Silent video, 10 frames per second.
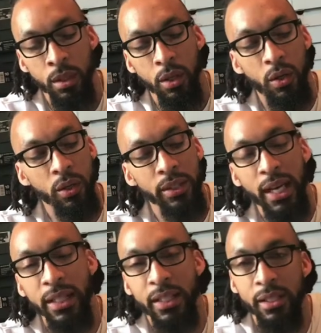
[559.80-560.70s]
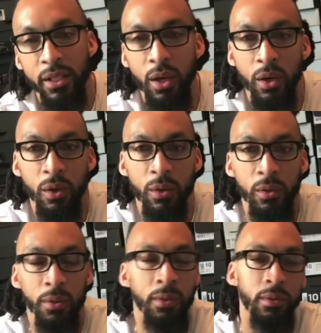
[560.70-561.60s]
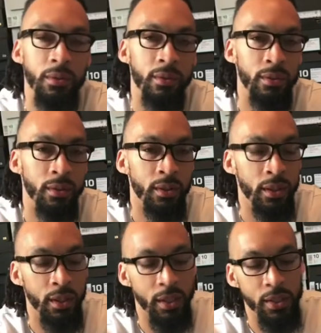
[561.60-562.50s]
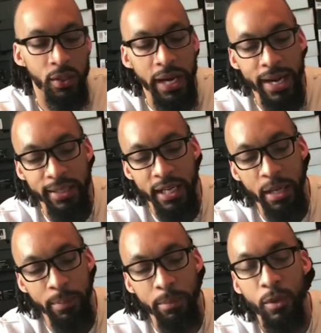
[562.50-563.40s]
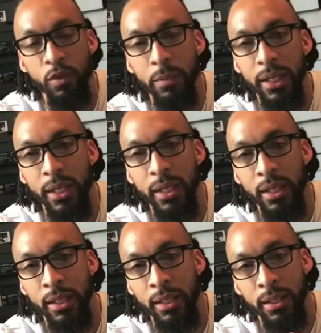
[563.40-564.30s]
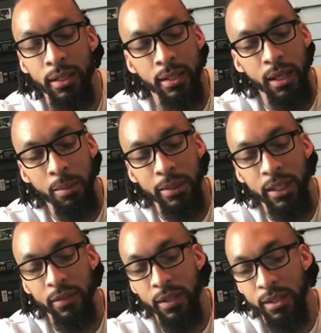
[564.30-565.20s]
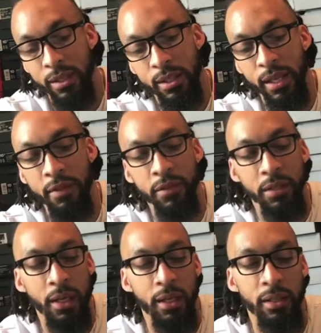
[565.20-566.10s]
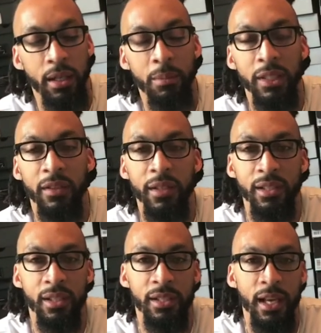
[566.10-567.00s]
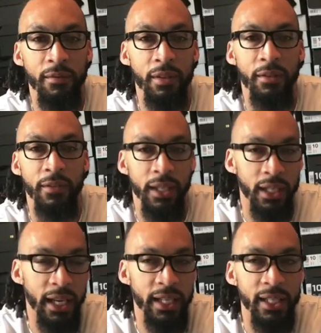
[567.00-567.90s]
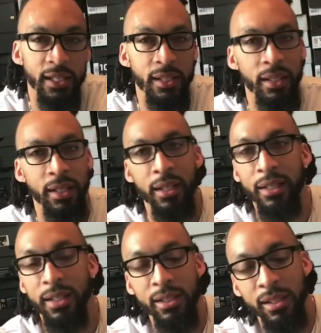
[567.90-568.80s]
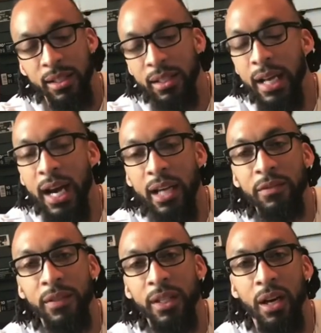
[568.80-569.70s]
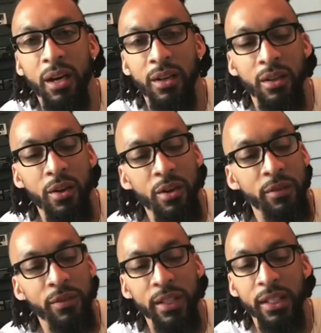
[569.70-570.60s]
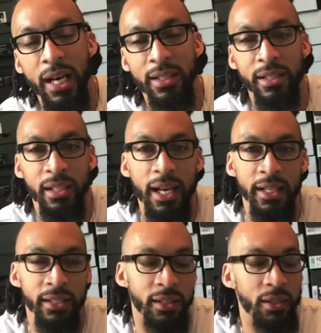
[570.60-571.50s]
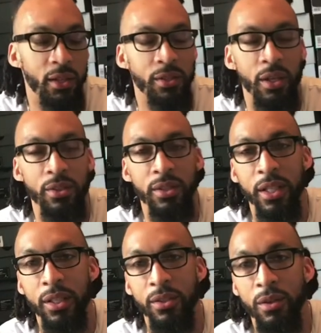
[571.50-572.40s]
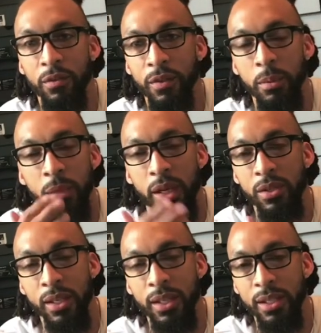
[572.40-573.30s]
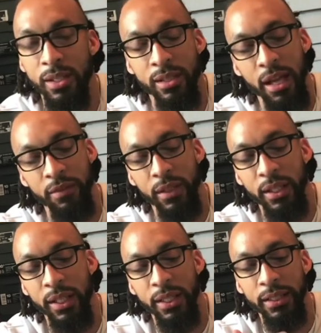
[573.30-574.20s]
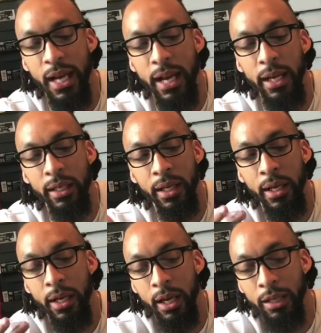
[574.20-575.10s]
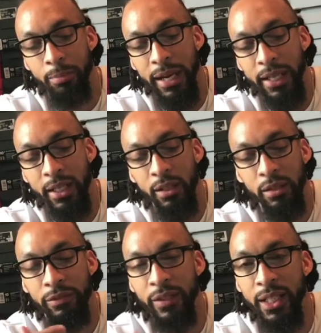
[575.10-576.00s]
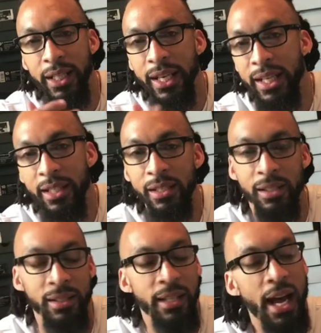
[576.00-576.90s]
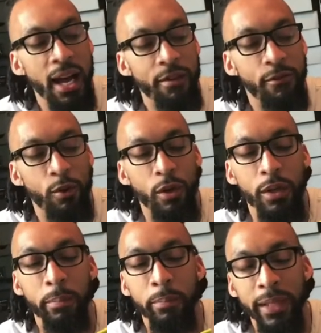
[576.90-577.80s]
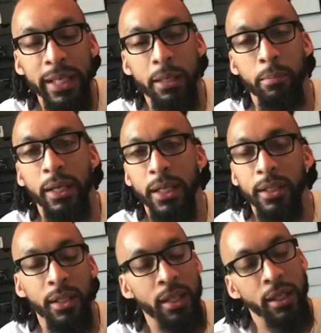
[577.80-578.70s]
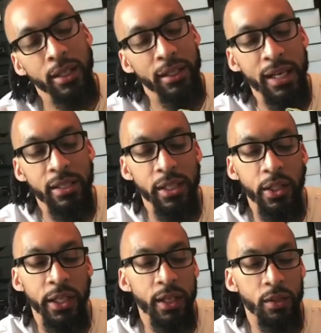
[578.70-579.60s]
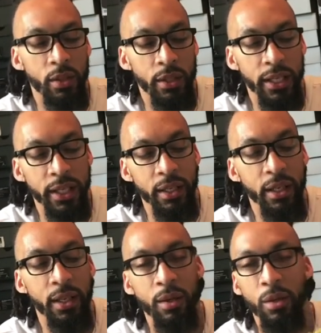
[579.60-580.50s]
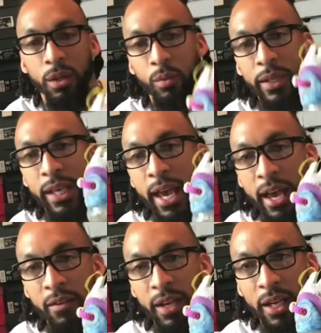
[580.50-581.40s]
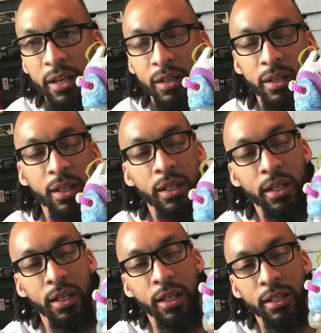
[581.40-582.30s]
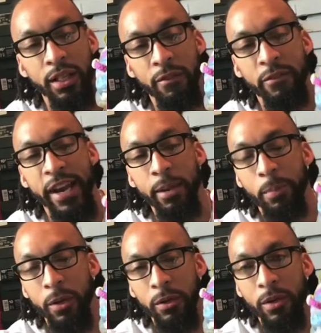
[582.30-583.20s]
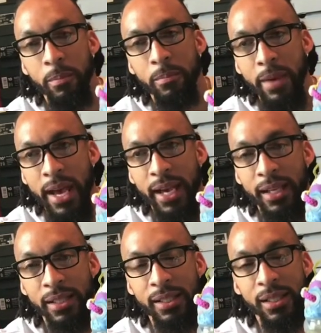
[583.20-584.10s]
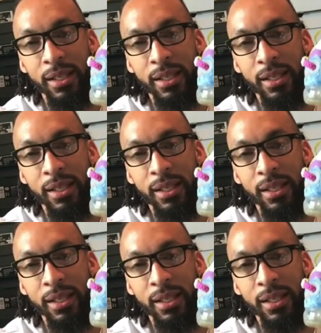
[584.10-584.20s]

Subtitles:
On Nike's whole trash hippie movement, I'm gonna give these a 7, y'all. I'm gonna give these a 7. For the ladies, this is a 9 for y'all on feet. I just like, you know, certain sneakers on females, and this is definitely a 9, a banger for the ladies, not for me. But that's neither here nor there. We have here the Vapormax